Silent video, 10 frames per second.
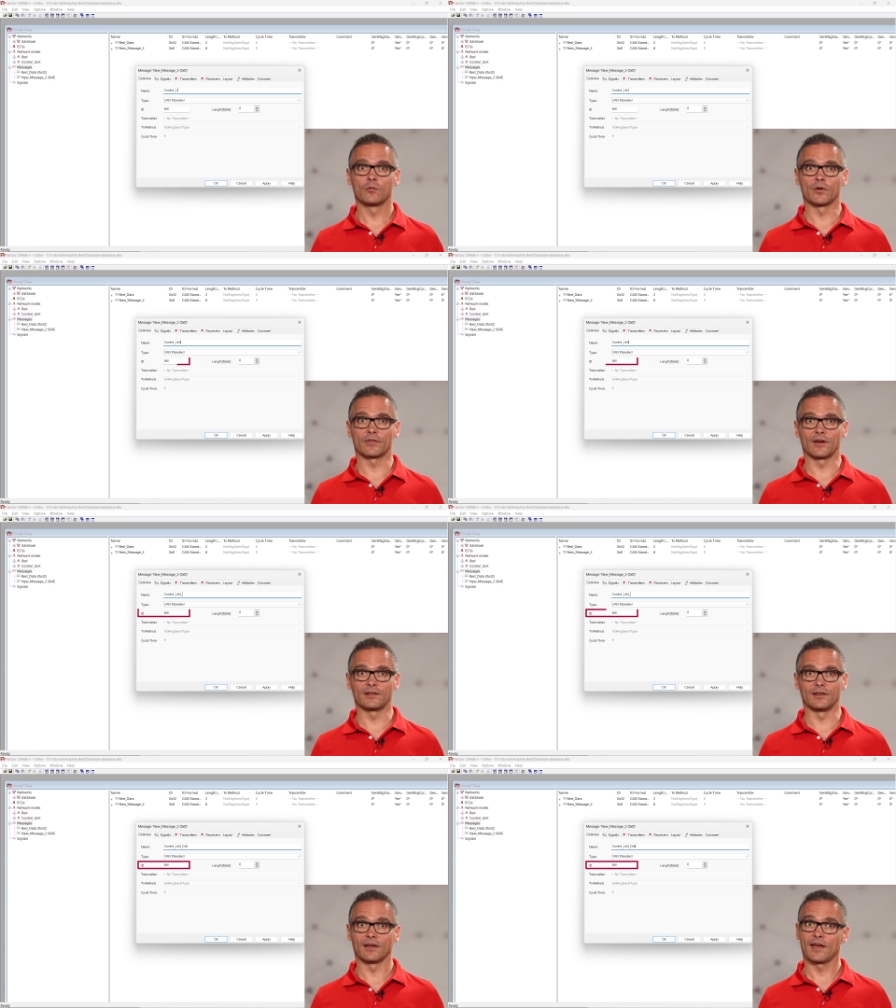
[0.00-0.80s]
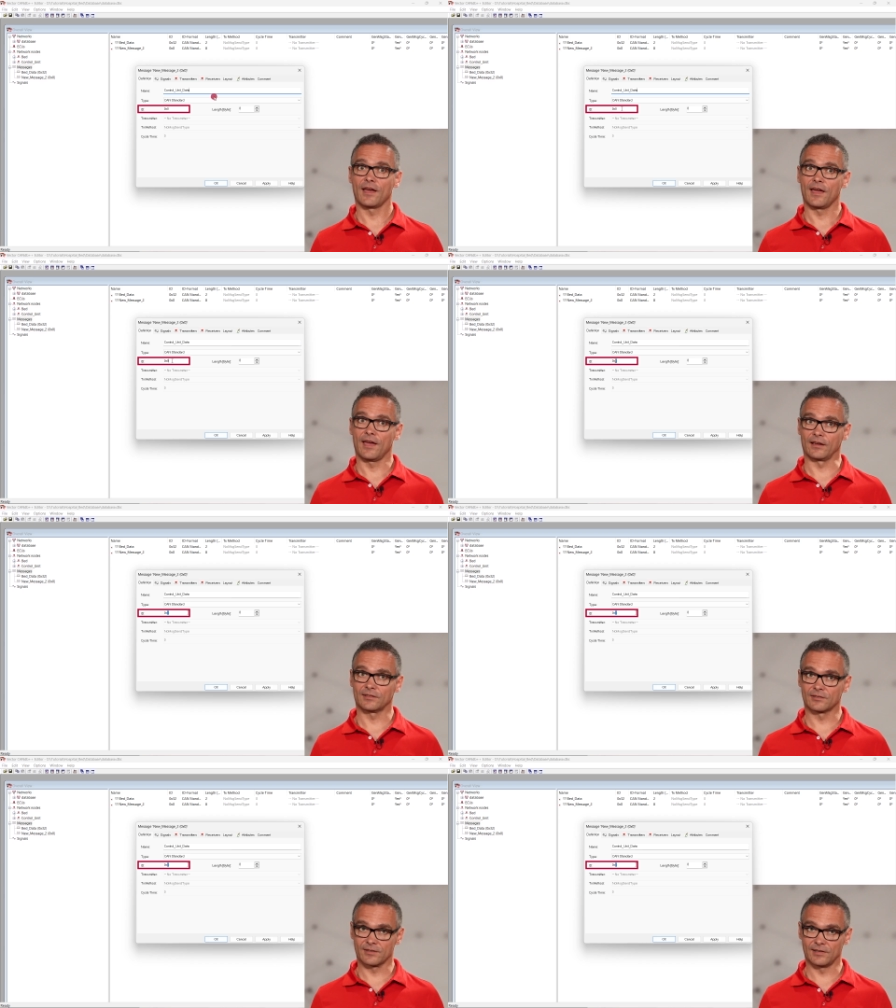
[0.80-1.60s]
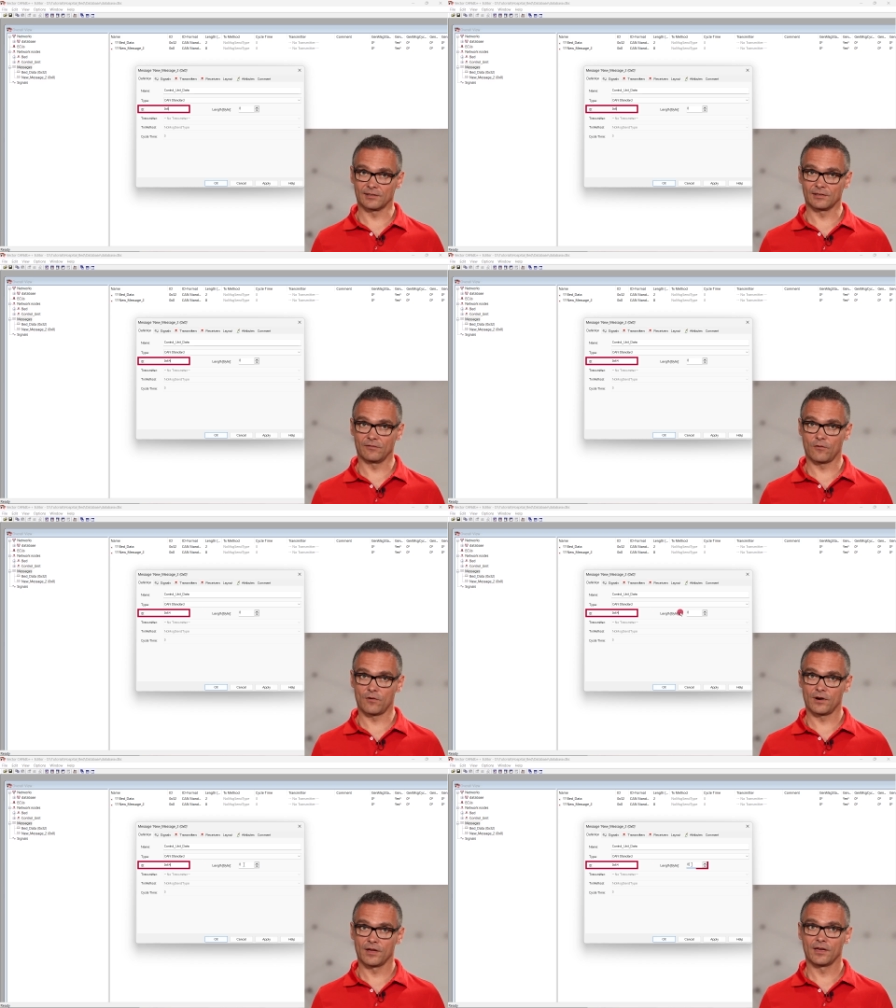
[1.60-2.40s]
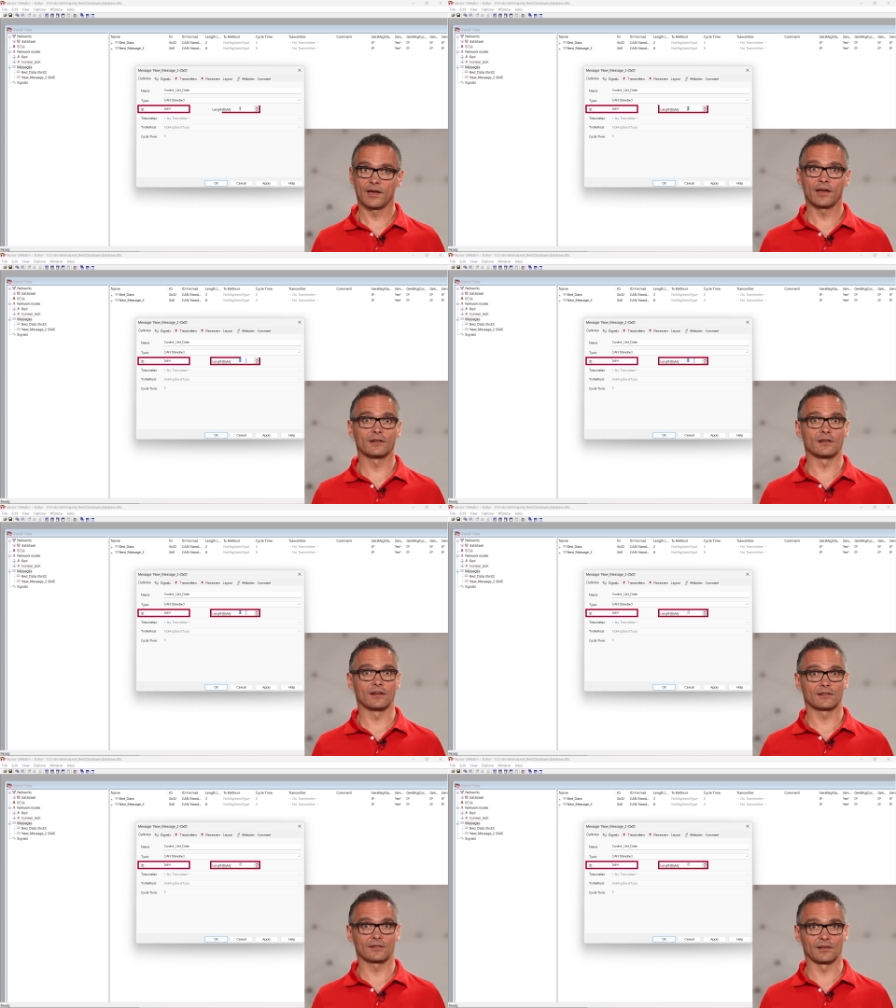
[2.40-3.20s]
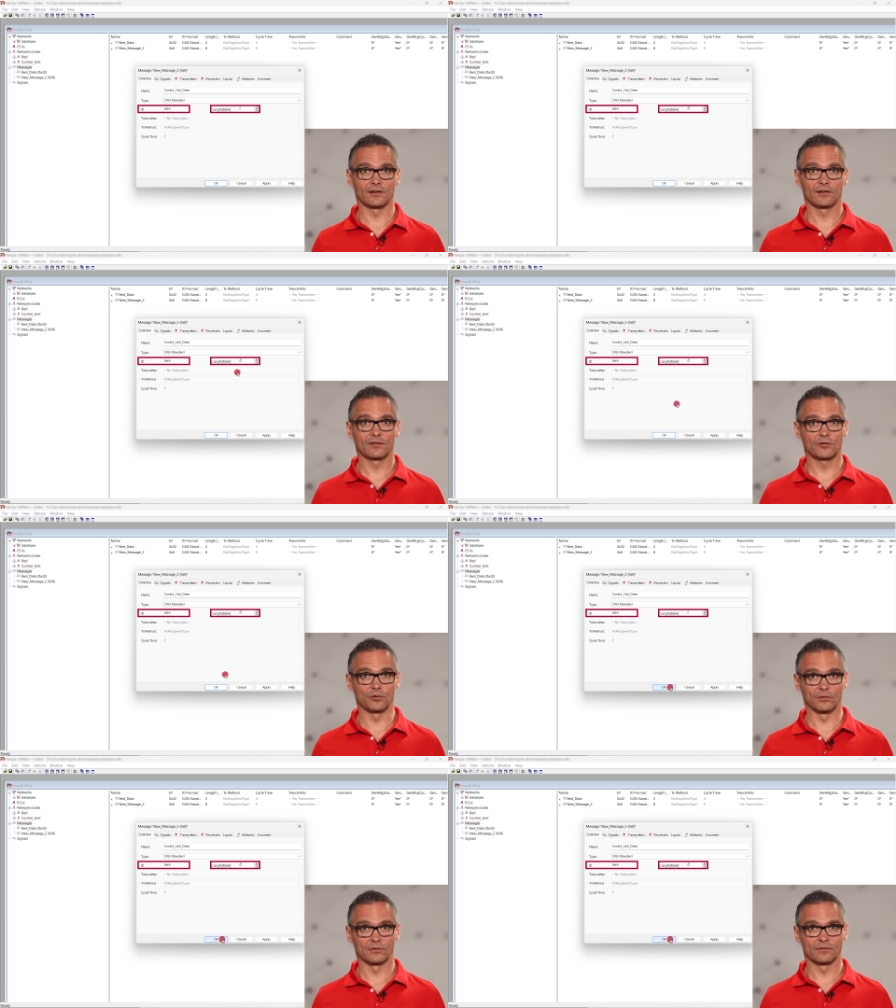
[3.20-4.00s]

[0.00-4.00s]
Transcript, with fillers: with ID hex64 and the DLC 2.